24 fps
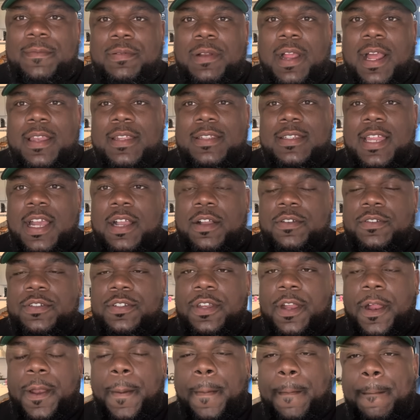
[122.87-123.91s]
probably is not going to
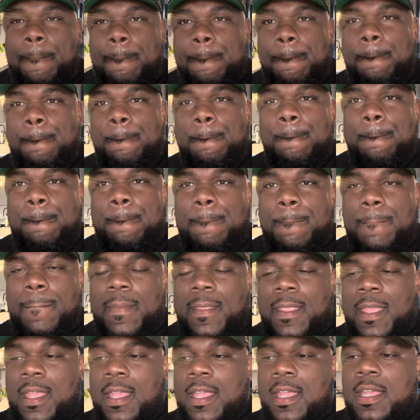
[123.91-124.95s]
start.
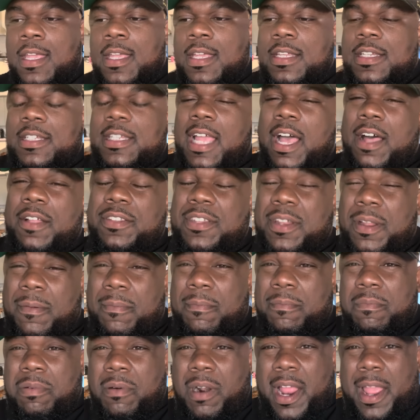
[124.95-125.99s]
Shout out to
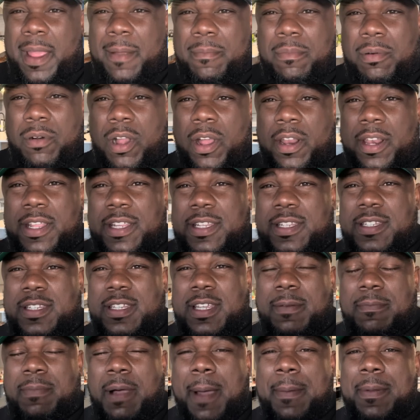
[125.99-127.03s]
Bryan
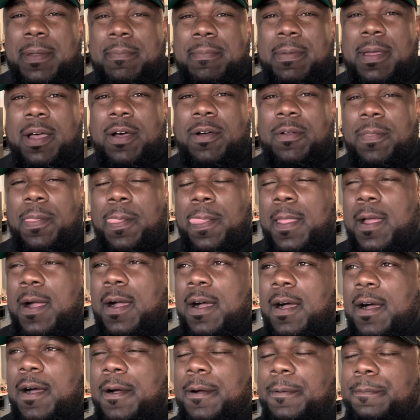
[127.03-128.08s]
Broaddus, Bobby Belt,
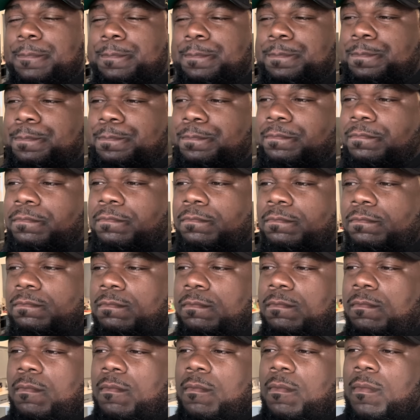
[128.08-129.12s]
um,
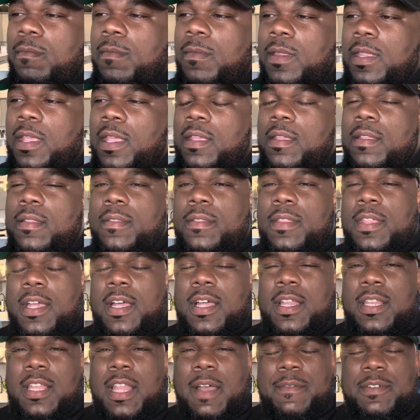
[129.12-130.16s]
the
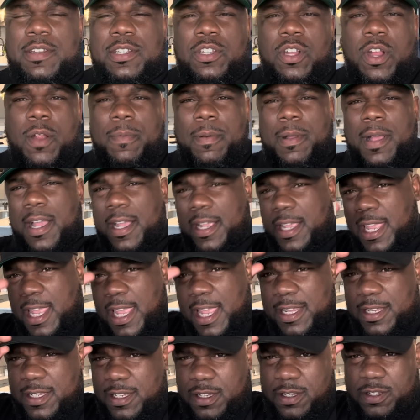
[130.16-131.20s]
Love of the Star
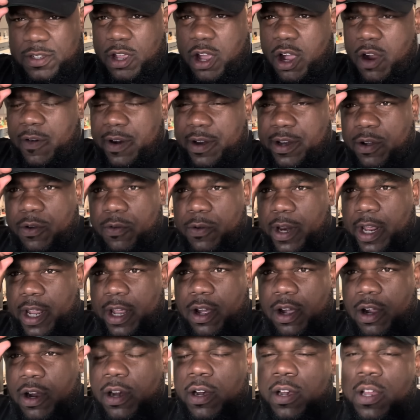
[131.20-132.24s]
podcast. Y'all already know who they
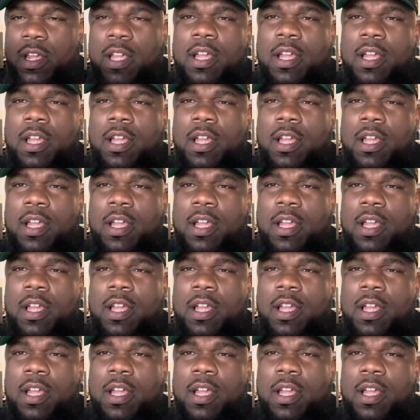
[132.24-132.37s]
are.